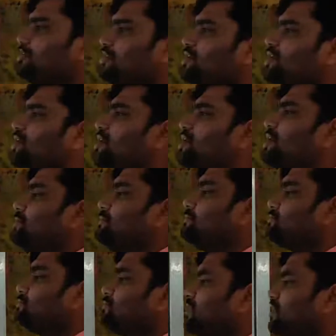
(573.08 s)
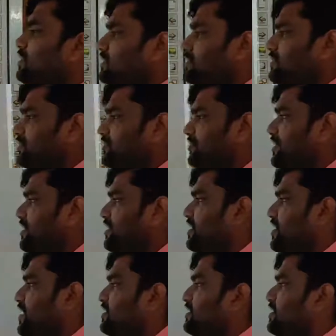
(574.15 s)
trade. "They
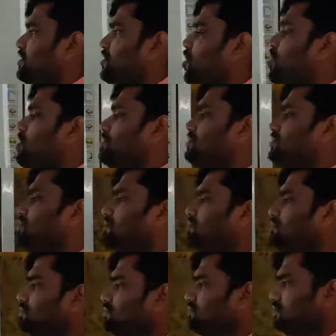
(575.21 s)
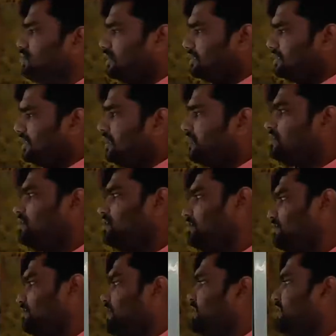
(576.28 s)
get it all," he
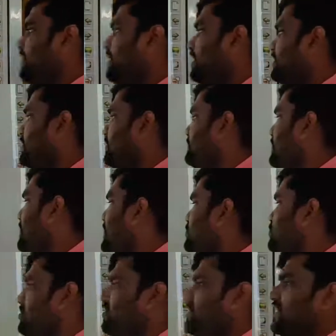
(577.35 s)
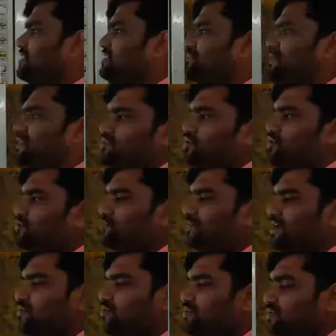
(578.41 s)
said. "They get it by advertisement, not
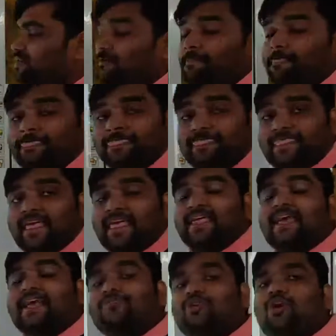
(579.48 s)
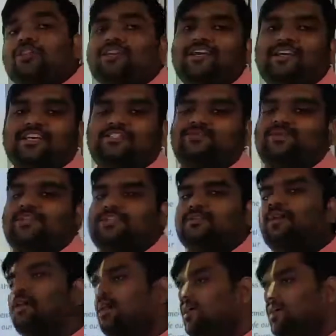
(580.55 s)
by work." They get all the customers
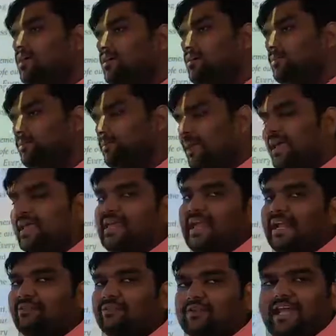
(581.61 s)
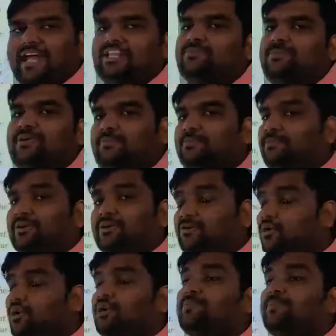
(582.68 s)
by advertisement, but
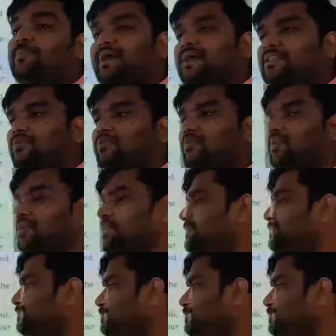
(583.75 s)
not by the work.